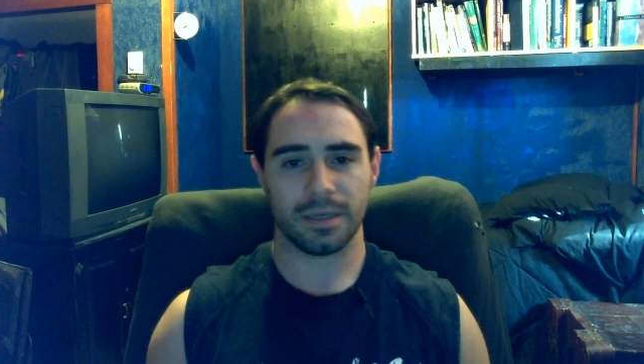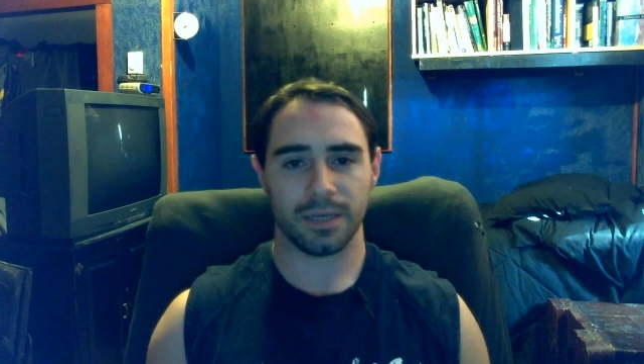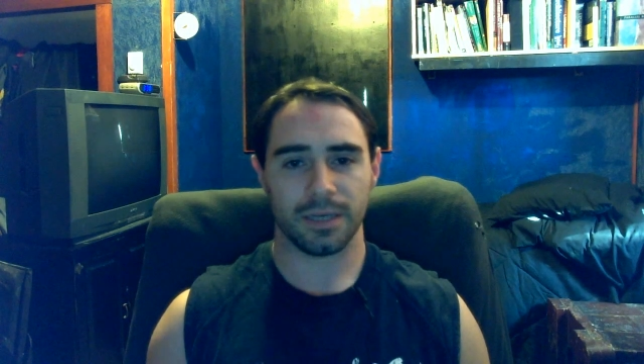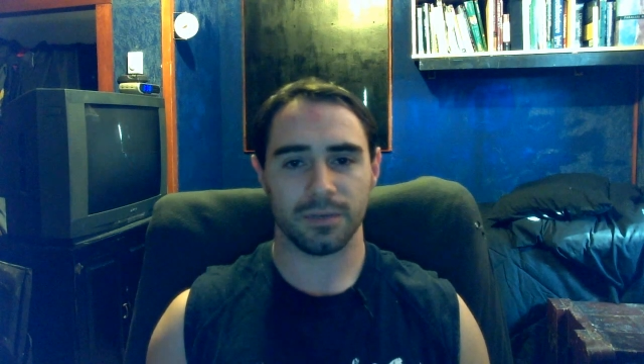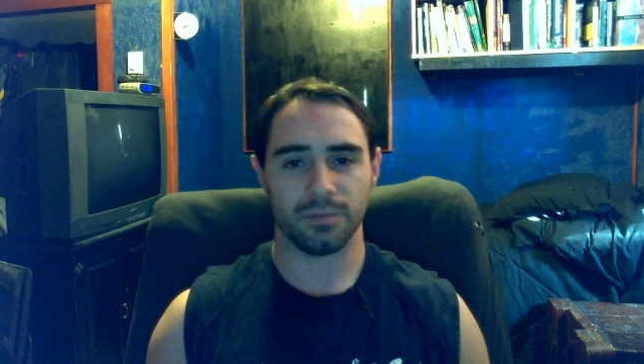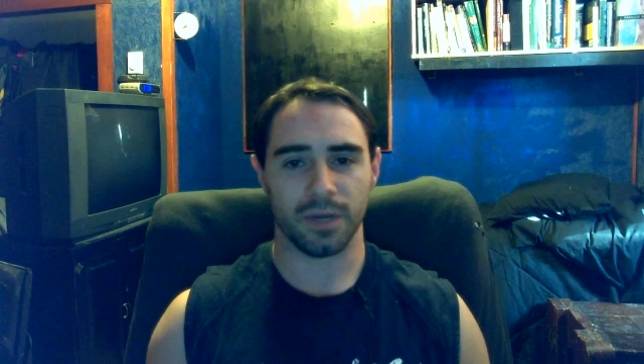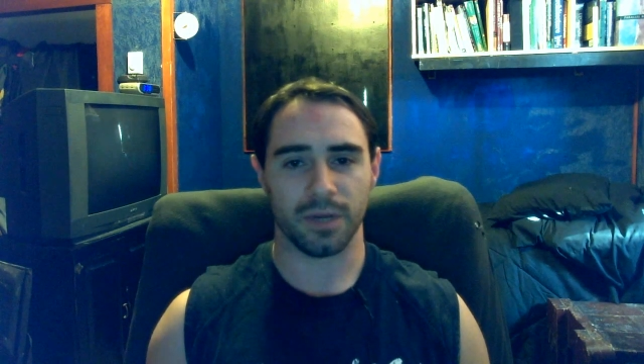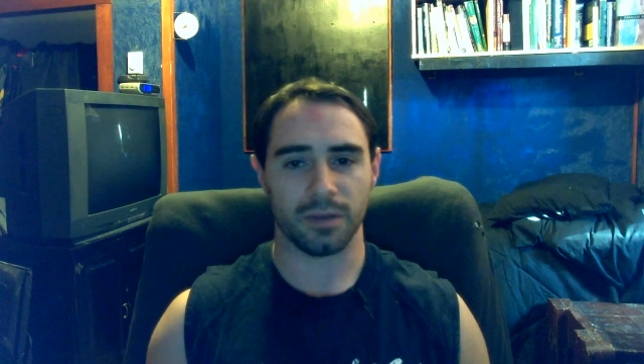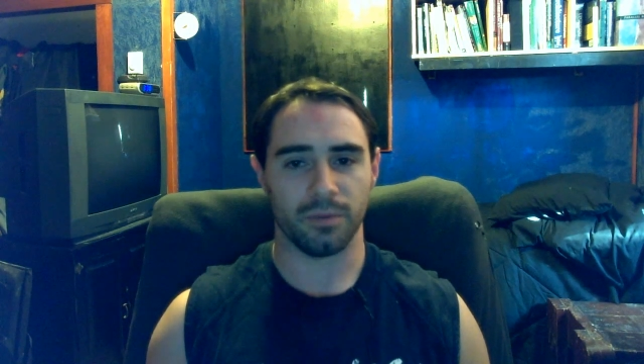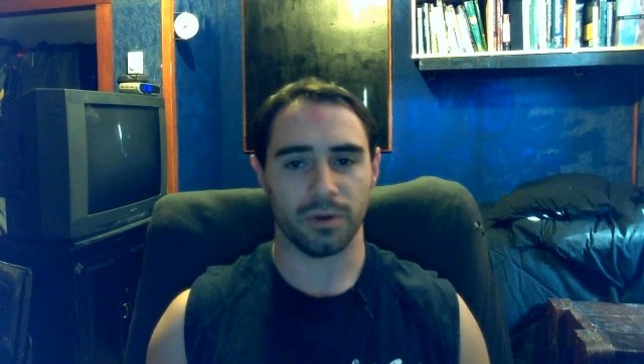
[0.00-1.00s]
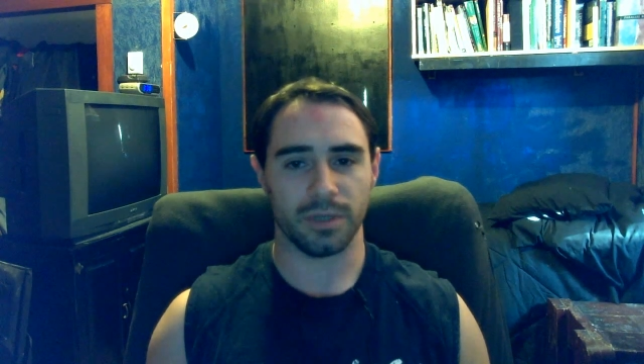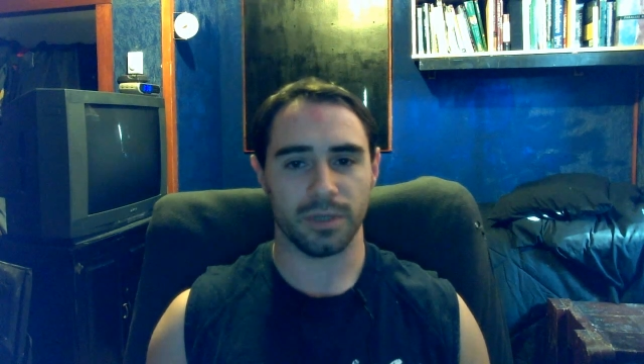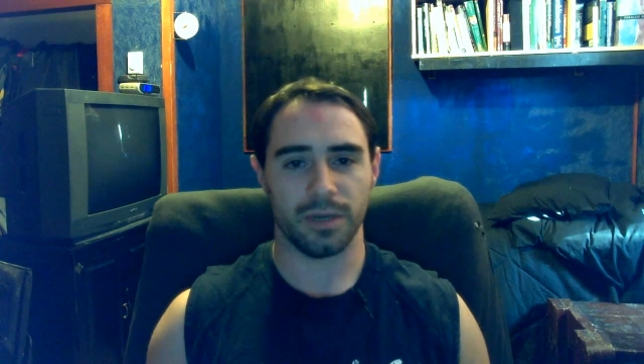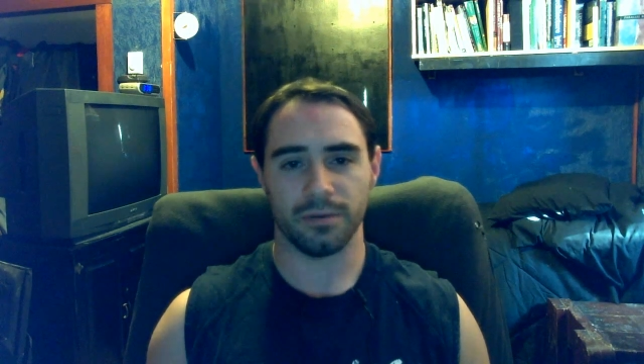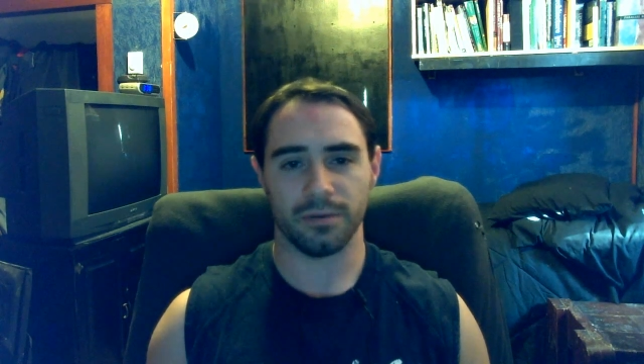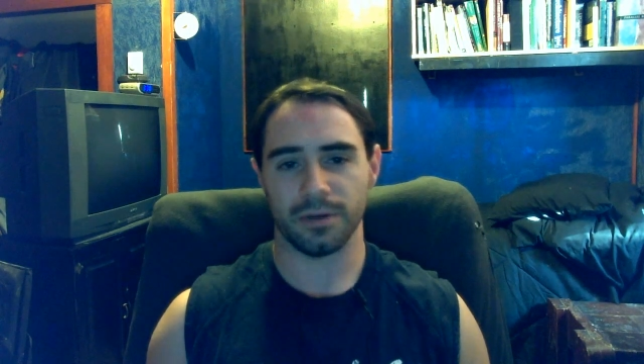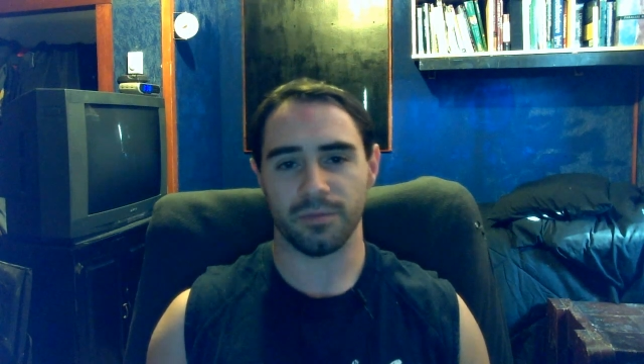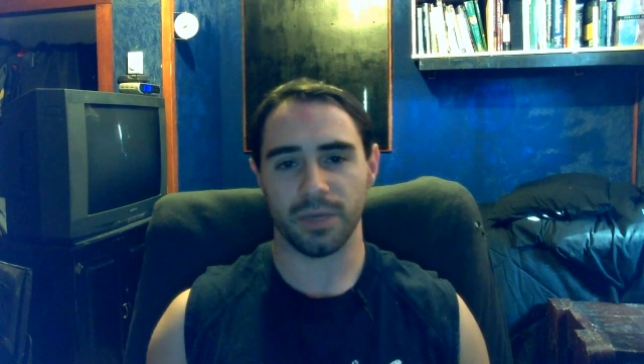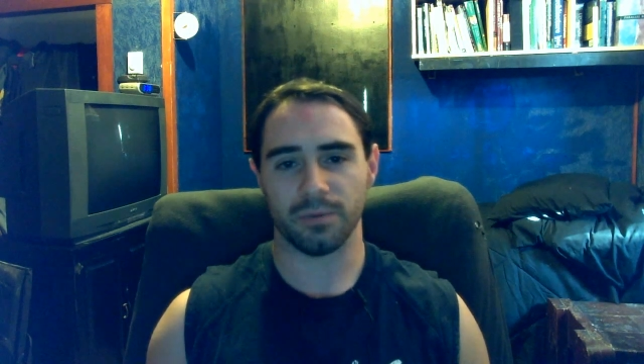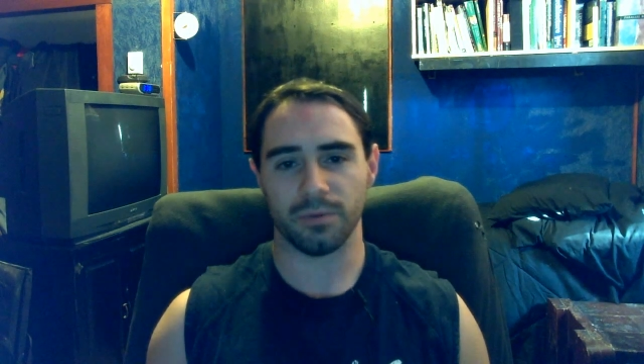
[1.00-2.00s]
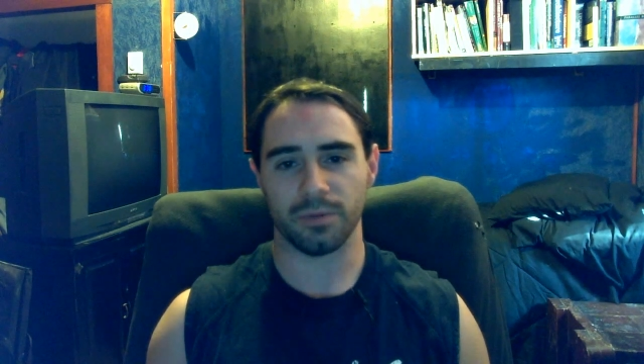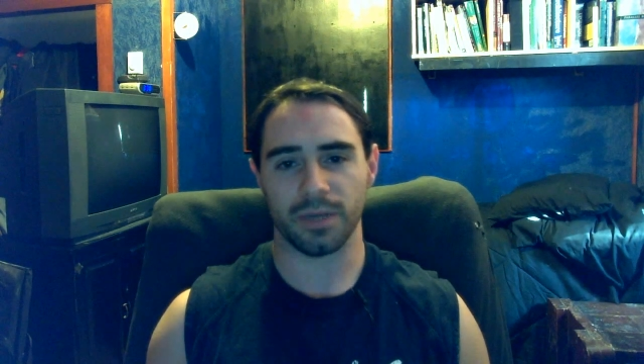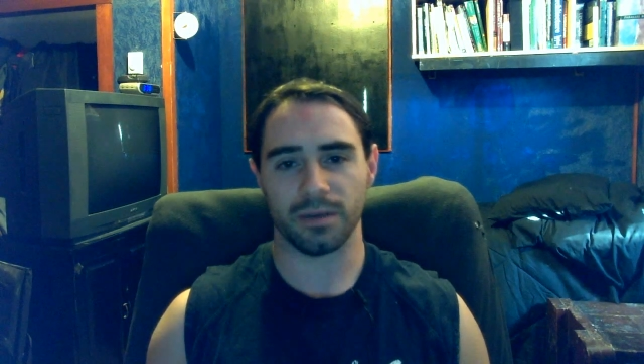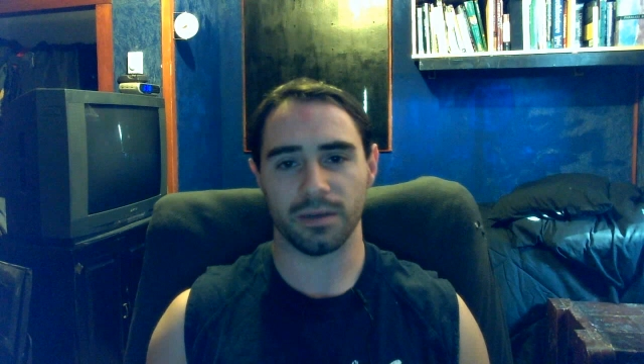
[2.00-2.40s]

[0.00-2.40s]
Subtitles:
have just barely brought together enough people to make the